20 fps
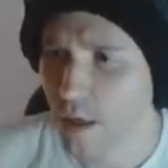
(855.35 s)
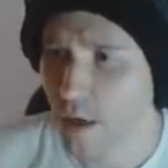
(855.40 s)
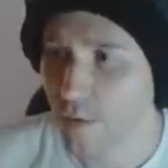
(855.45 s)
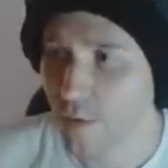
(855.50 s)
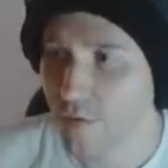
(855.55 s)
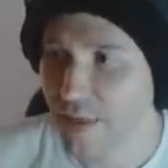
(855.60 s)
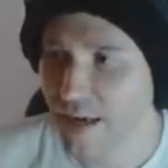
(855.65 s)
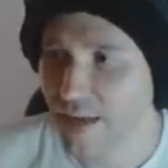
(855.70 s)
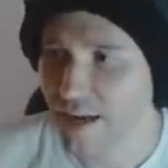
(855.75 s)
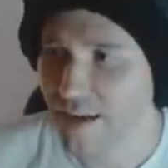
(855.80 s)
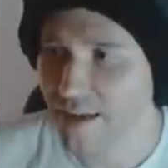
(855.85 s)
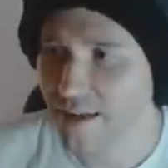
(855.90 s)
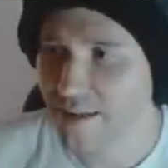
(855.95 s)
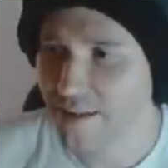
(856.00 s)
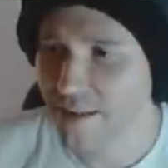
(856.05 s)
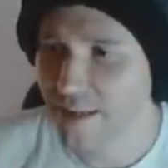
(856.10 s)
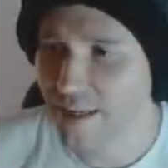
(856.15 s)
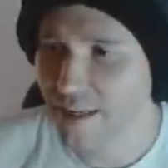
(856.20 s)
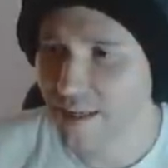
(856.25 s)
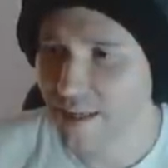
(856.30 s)
Oh, there
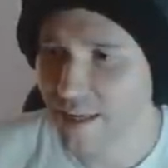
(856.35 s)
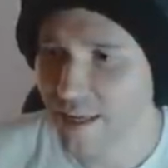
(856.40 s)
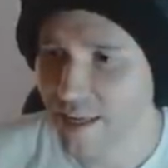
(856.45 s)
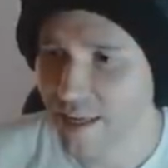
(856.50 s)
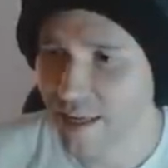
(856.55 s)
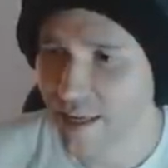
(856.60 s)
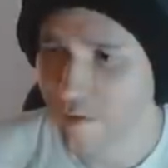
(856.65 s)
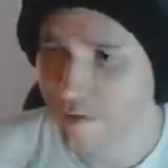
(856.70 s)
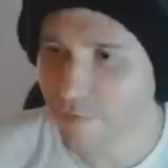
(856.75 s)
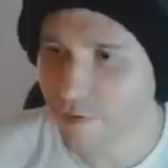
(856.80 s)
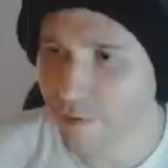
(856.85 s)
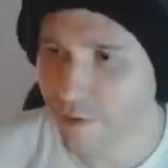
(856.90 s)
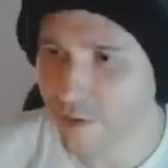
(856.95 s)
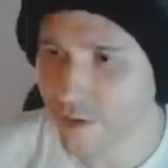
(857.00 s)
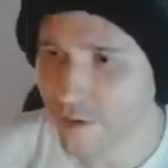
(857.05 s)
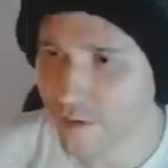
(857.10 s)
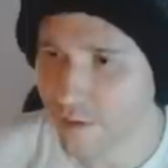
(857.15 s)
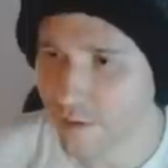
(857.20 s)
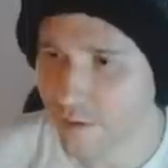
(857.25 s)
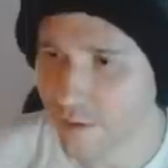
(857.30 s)
is a key,
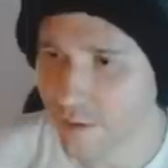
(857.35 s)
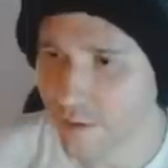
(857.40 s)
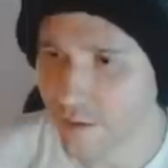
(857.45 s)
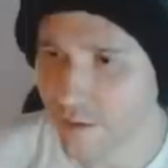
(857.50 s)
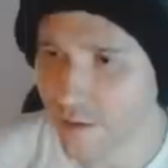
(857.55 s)
everyone.